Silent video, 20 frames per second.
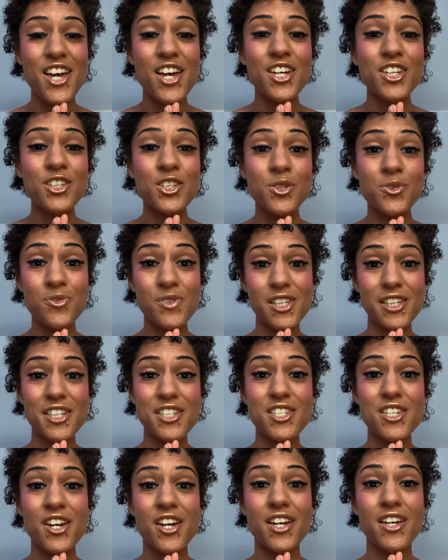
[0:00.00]
You've clicked
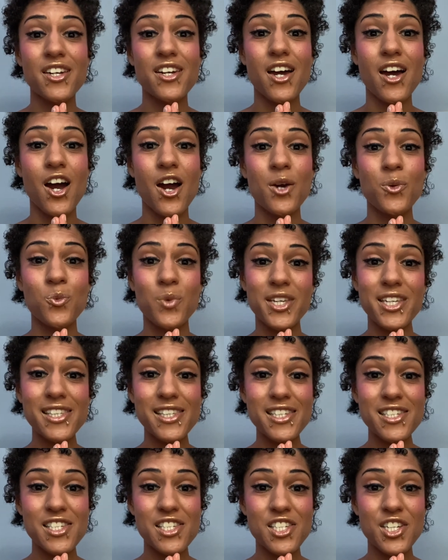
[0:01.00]
on our
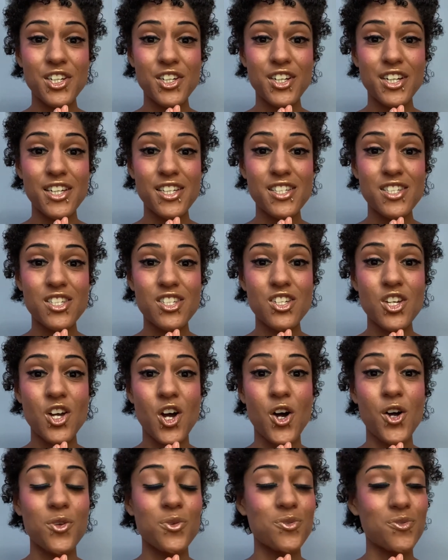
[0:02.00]
weekly series
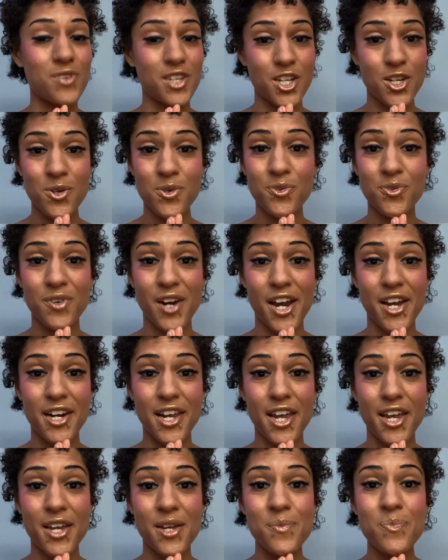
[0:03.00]
called Video
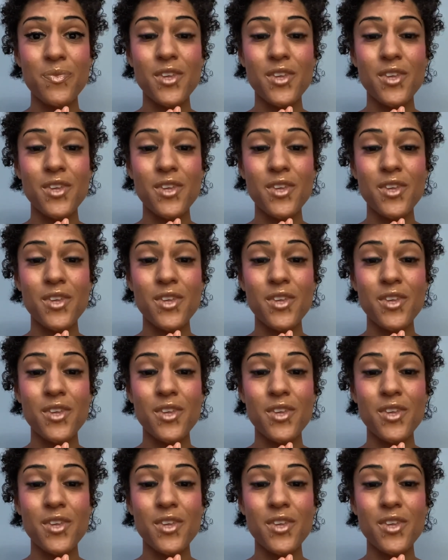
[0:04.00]
Friday,